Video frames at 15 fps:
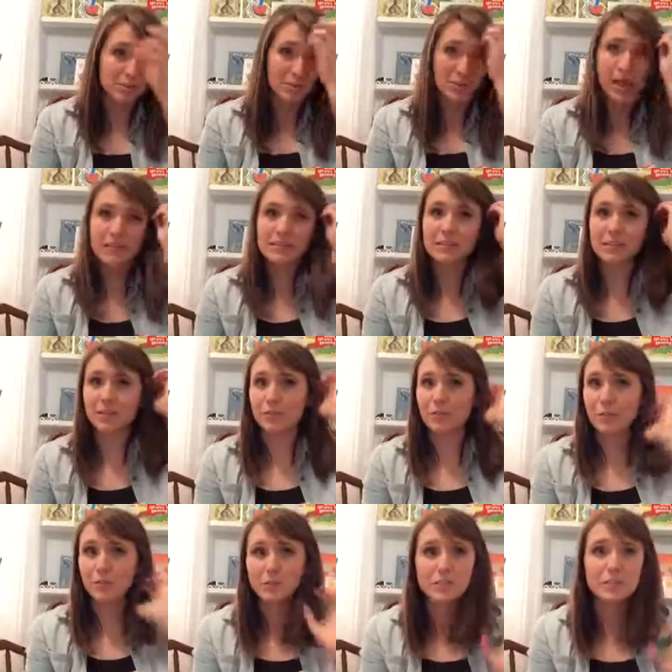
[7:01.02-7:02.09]
Scholastic, you
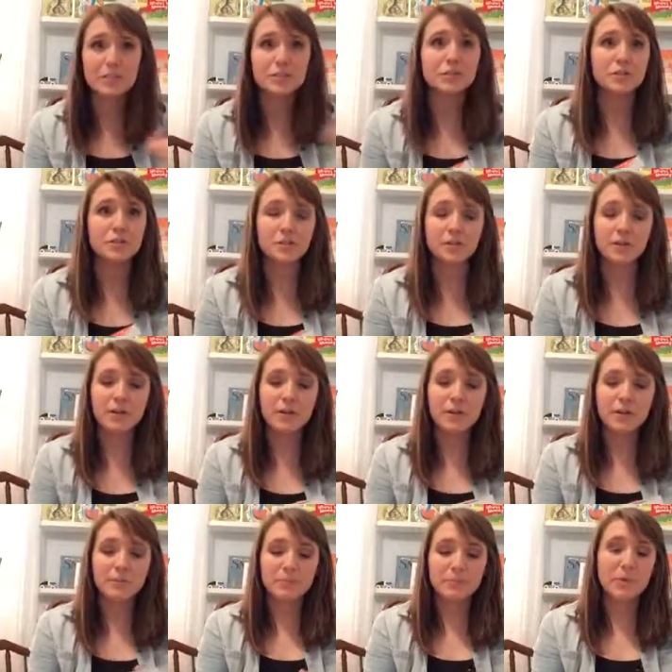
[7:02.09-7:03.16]
know a teacher,
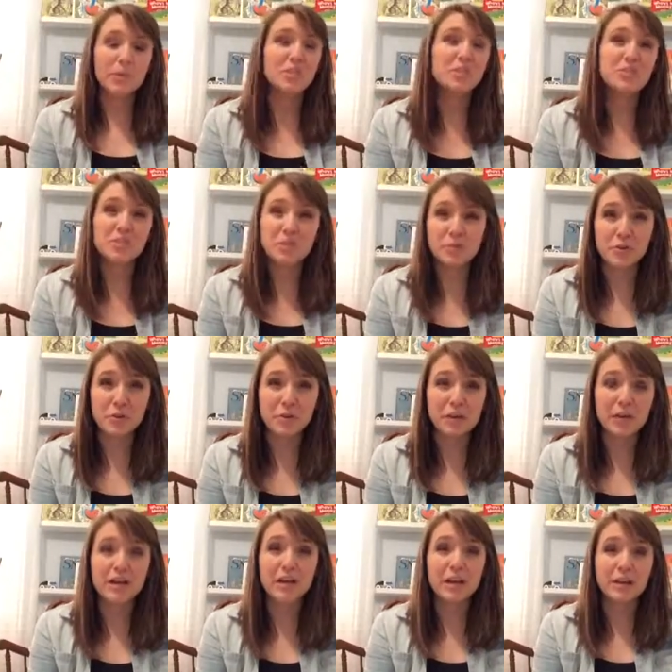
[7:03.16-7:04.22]
or you just start your own
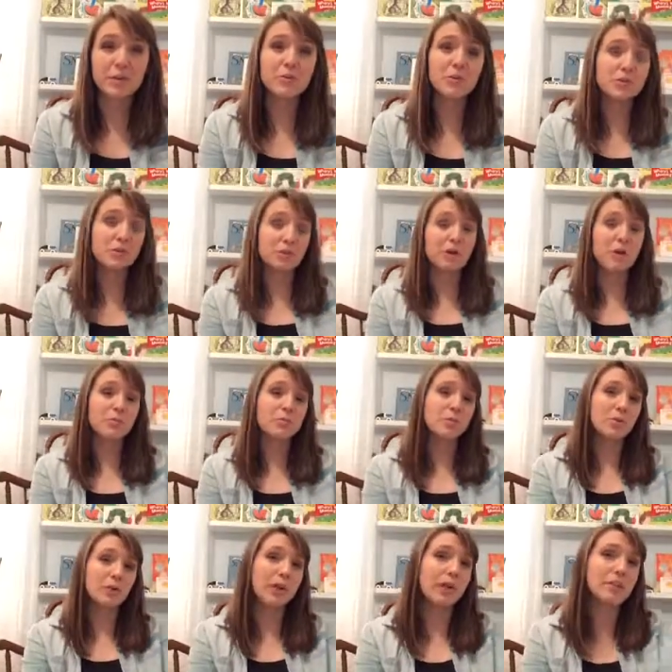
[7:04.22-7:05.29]
account. I know you can start
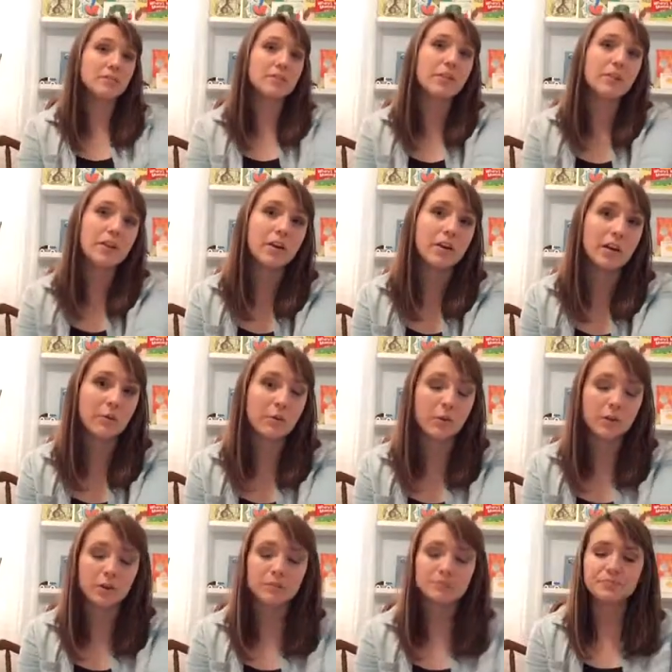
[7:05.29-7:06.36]
homeschool accounts on there and
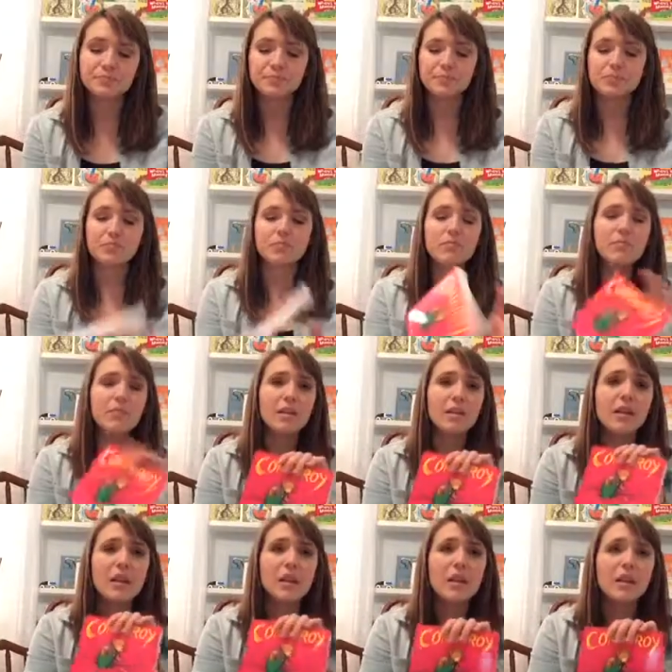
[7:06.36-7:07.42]
order.
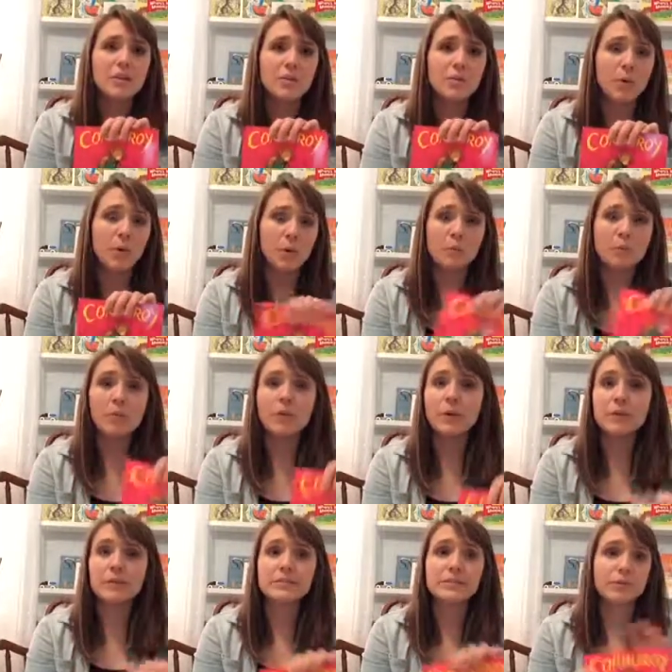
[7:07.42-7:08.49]
You earn
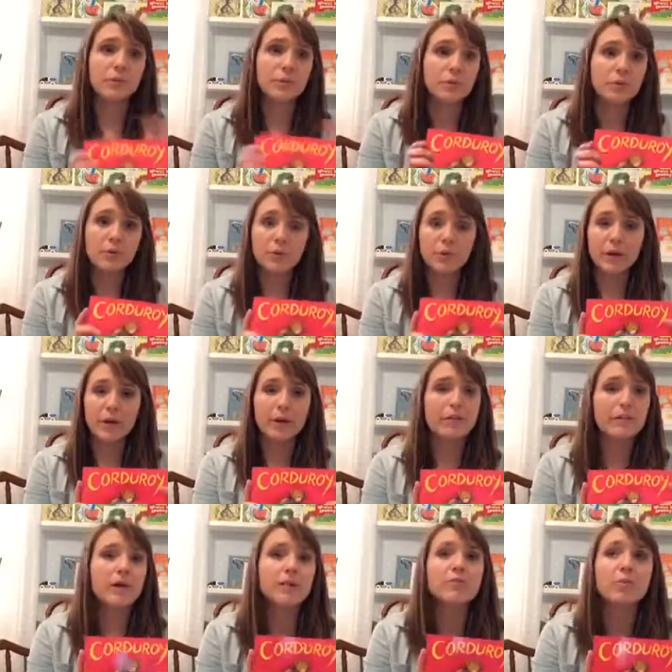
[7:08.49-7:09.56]
points real quick.
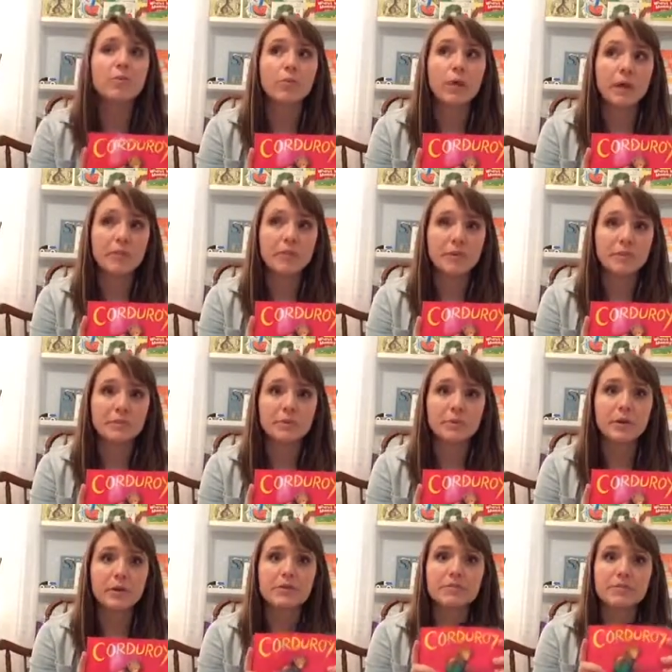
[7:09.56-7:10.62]
They have great bonus
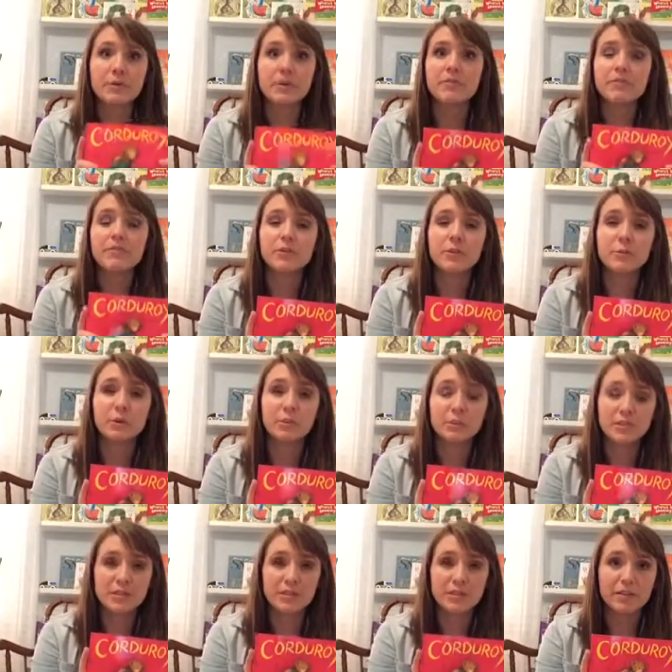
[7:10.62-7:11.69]
points. So even if you want to
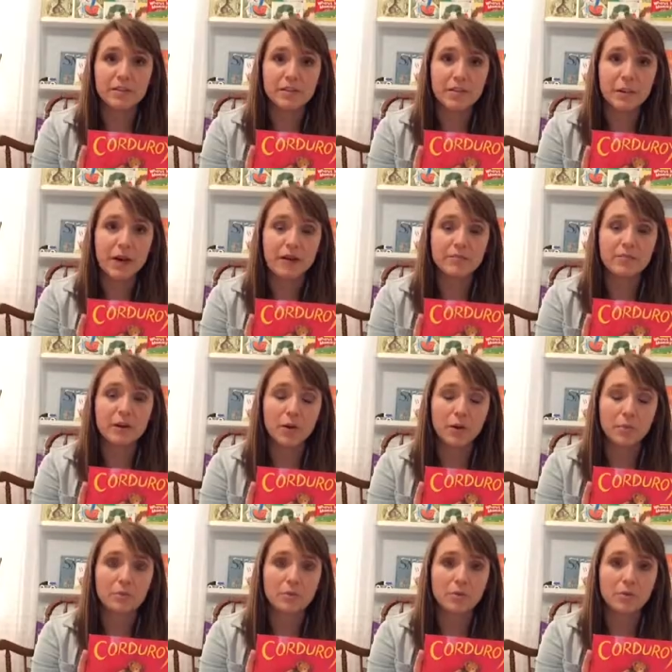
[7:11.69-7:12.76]
pretend that you have a
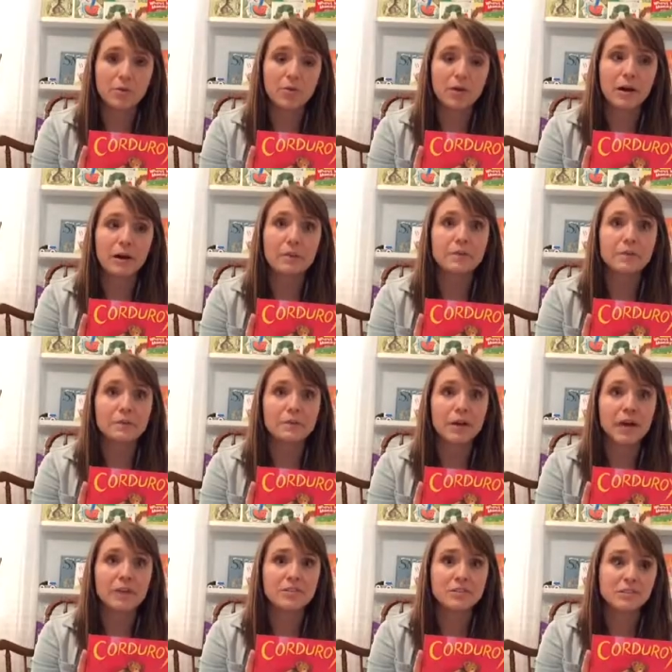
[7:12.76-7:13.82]
homeschool, I would do
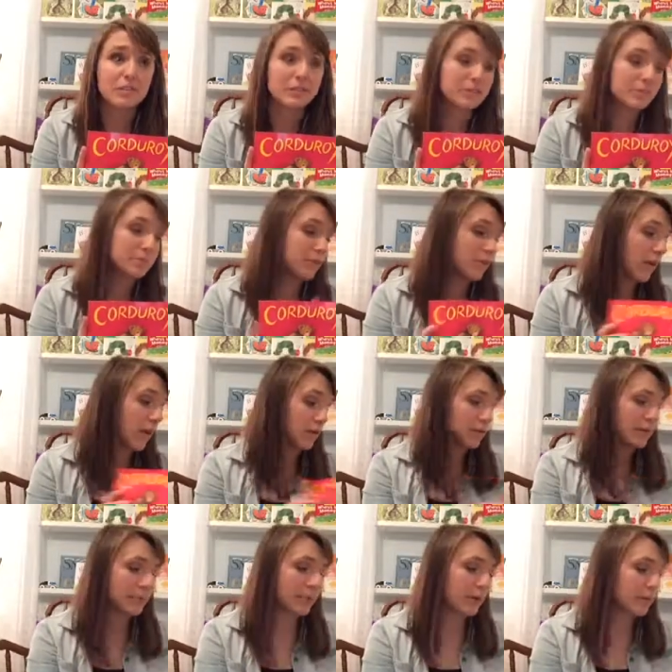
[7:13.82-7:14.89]
that just to get some
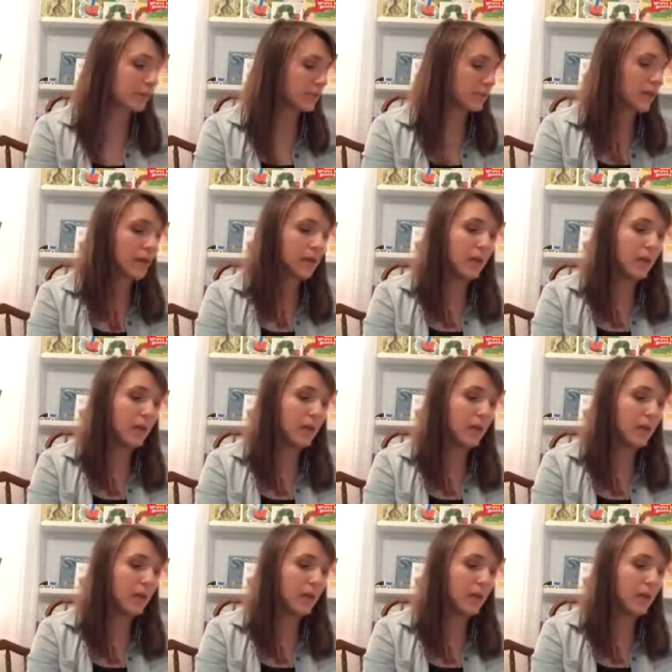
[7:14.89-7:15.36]
Scholastic points